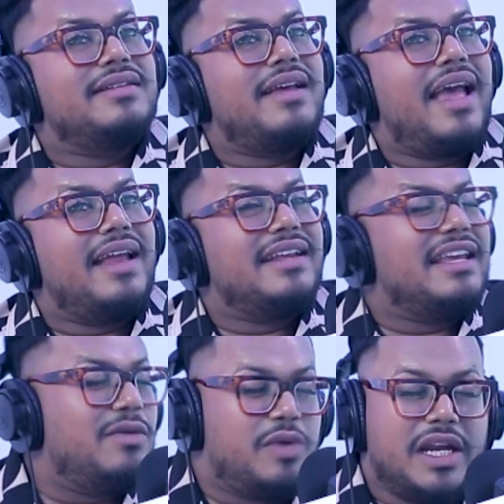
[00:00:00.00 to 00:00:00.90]
and he
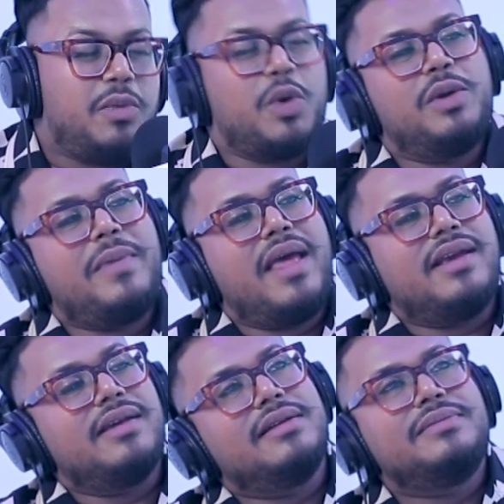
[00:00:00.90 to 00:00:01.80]
really wanted
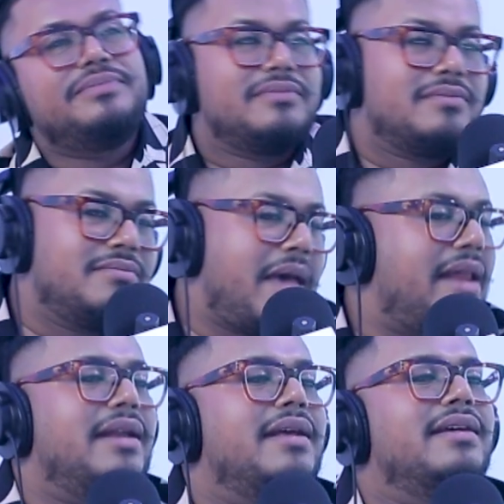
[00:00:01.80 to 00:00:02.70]
to
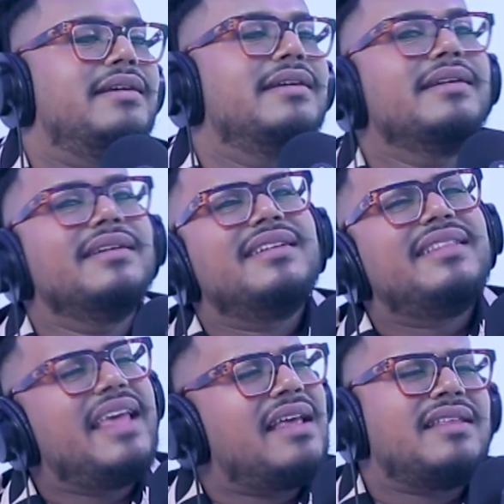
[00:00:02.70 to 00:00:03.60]
married her.
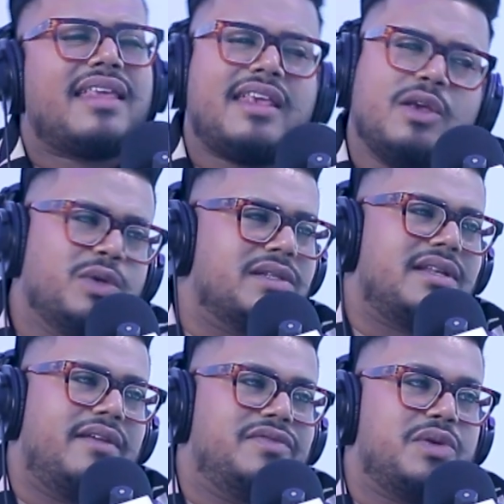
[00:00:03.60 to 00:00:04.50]
They had the cutest
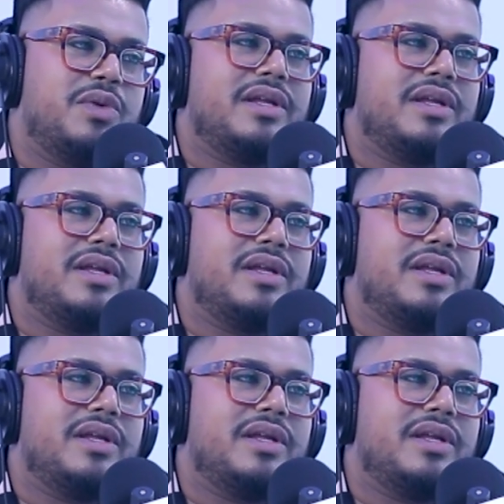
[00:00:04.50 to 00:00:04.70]
love story.